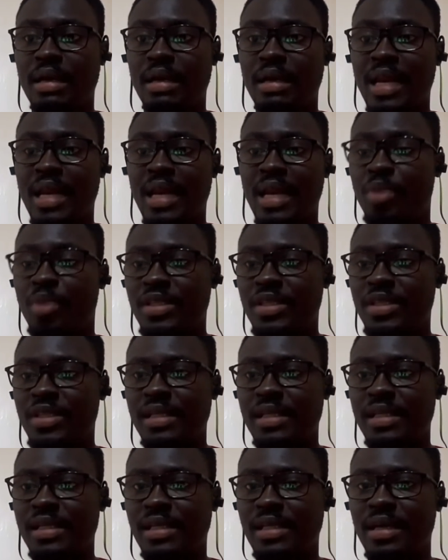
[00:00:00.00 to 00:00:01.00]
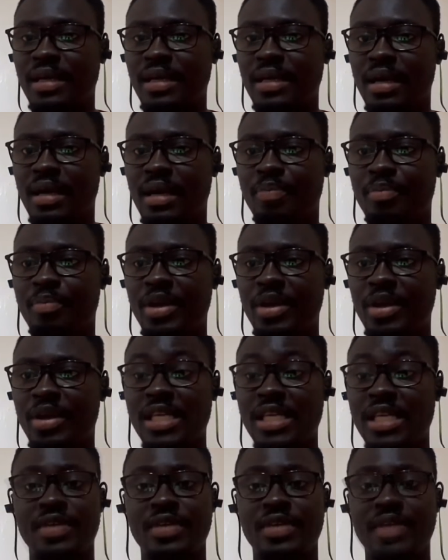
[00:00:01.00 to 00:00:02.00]
an important uh,
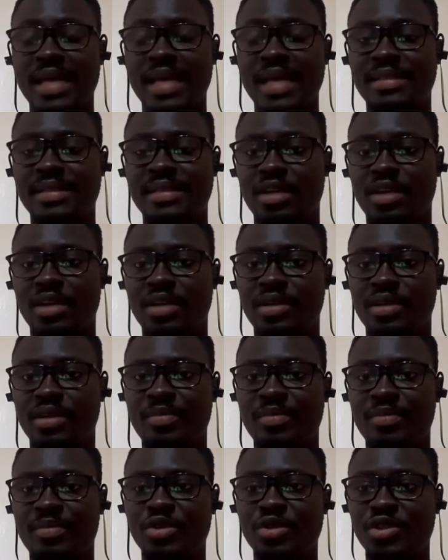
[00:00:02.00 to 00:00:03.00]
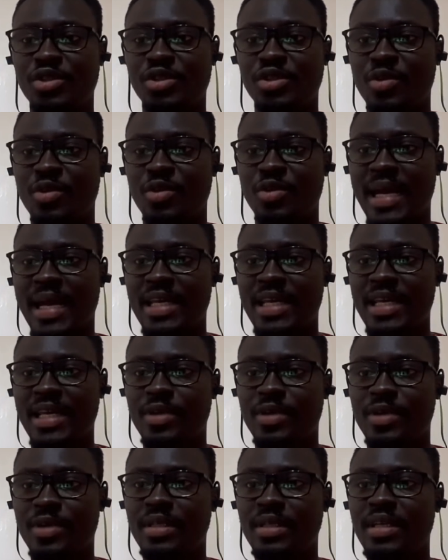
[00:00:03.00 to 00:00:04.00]
appointee if he gets the nod. I'm not too sure whether he
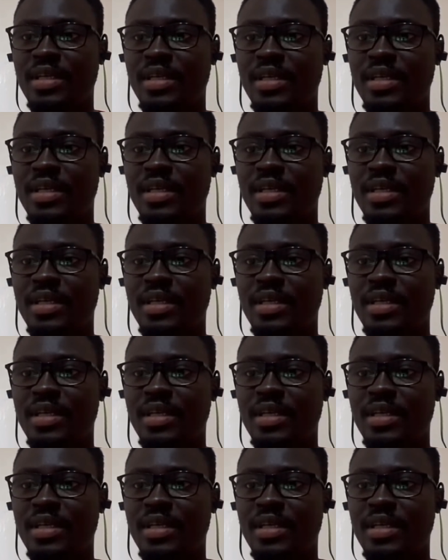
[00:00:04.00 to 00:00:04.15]
will.